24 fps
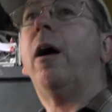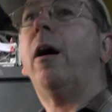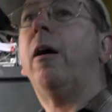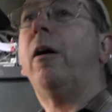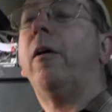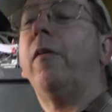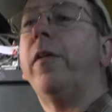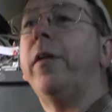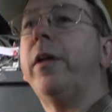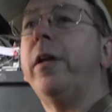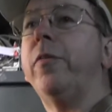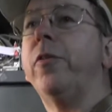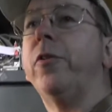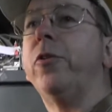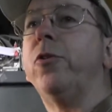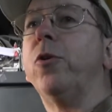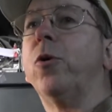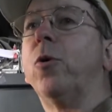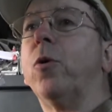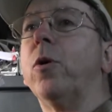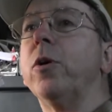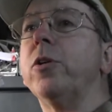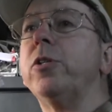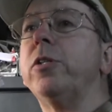Oh, they need the
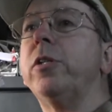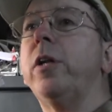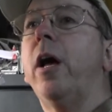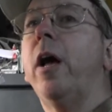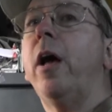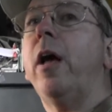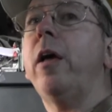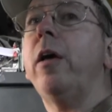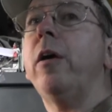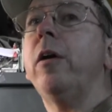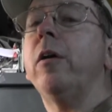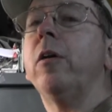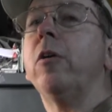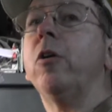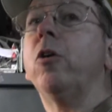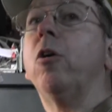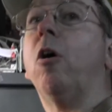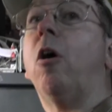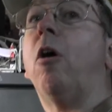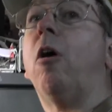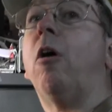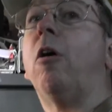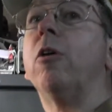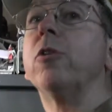Doris Day
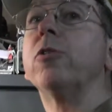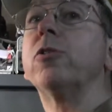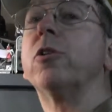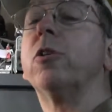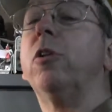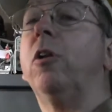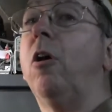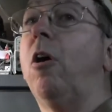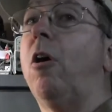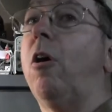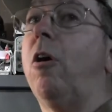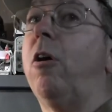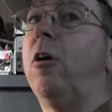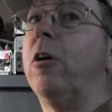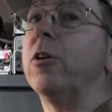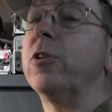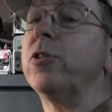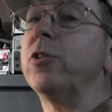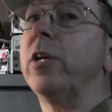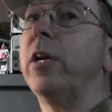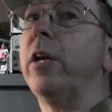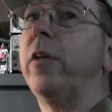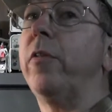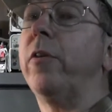gauze
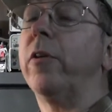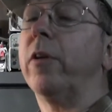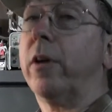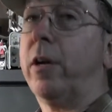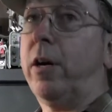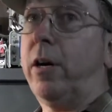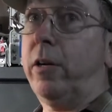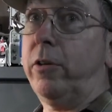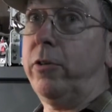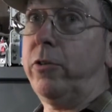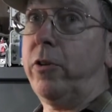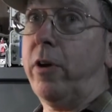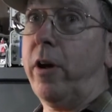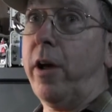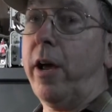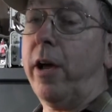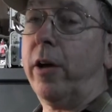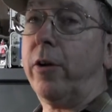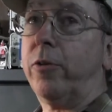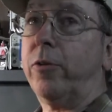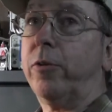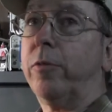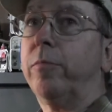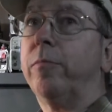clause in their
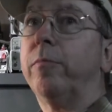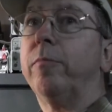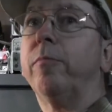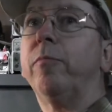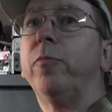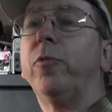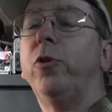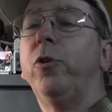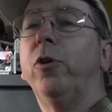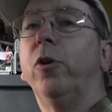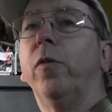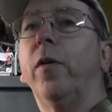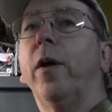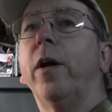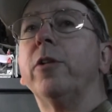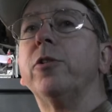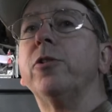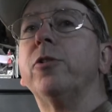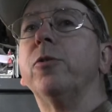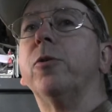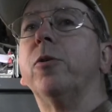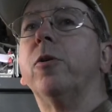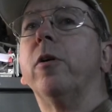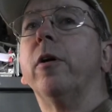contract. You know
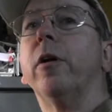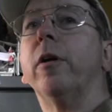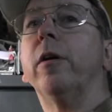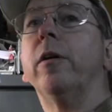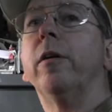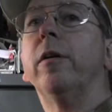that story.